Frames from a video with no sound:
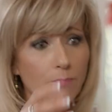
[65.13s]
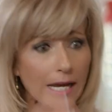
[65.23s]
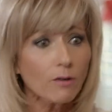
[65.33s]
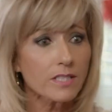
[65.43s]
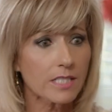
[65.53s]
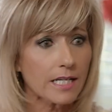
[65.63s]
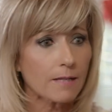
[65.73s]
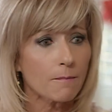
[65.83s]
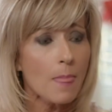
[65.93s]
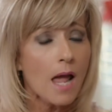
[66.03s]

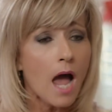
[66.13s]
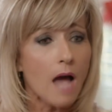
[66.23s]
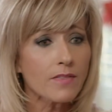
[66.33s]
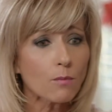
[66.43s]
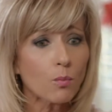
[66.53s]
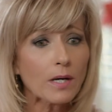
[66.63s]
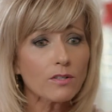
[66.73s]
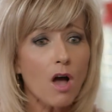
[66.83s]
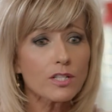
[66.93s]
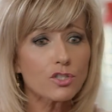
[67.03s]
parenting, that we're
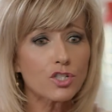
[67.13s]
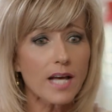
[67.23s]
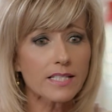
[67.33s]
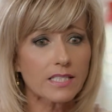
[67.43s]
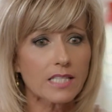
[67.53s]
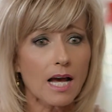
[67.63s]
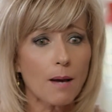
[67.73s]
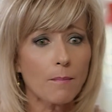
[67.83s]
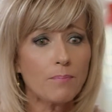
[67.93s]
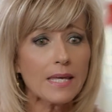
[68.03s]
not just
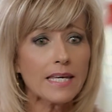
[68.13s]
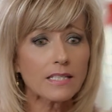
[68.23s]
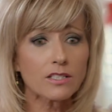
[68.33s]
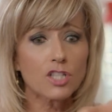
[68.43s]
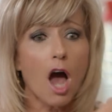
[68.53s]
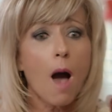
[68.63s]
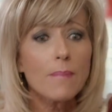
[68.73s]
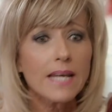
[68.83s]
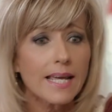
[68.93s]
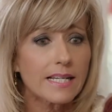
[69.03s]
being
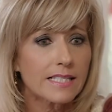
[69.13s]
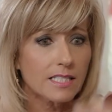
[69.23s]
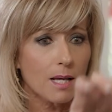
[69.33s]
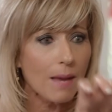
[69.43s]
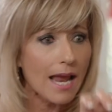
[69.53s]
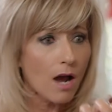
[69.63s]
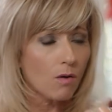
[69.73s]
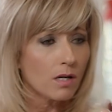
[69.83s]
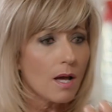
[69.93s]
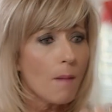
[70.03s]
dominated
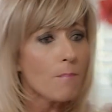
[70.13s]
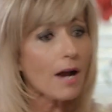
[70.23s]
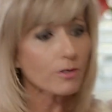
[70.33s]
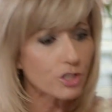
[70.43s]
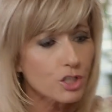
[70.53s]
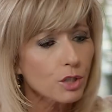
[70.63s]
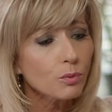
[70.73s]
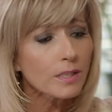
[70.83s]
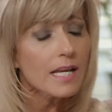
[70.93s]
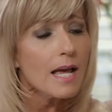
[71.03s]
somehow by our
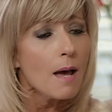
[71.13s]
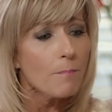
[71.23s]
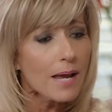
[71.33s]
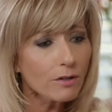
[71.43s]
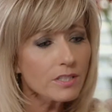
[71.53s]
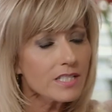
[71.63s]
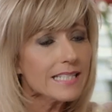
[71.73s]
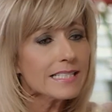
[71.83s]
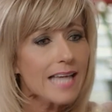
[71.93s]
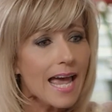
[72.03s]
children.
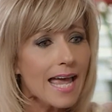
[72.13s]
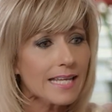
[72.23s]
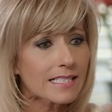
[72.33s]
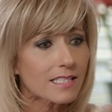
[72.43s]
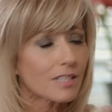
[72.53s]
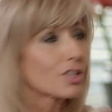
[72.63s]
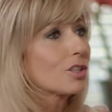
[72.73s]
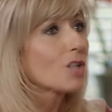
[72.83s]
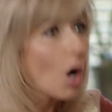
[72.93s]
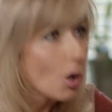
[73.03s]
Parenting takes
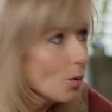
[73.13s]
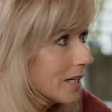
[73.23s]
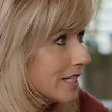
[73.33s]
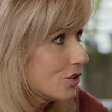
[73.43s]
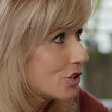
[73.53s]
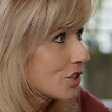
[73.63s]
courage.